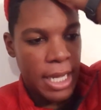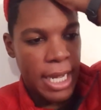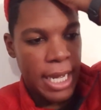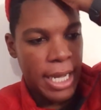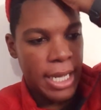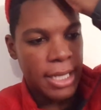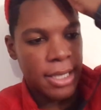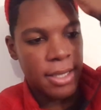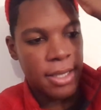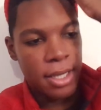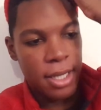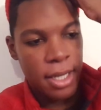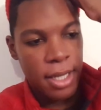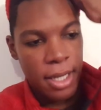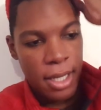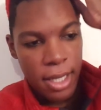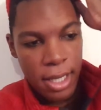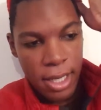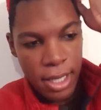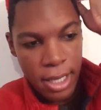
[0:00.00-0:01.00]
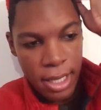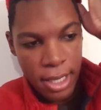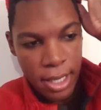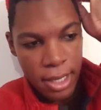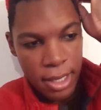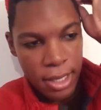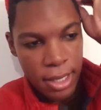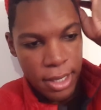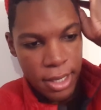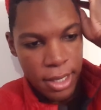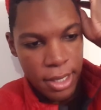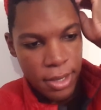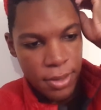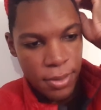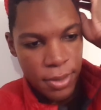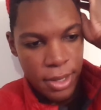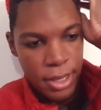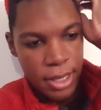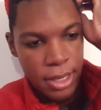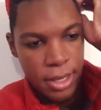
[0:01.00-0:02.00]
And it
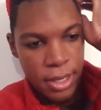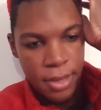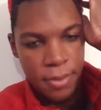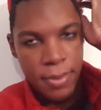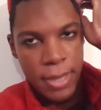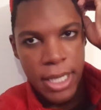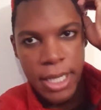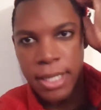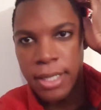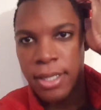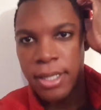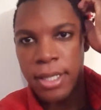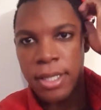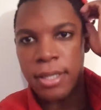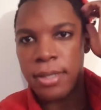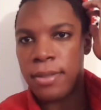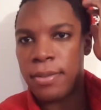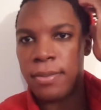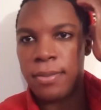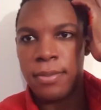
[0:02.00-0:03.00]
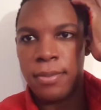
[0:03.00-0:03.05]
was just amazing.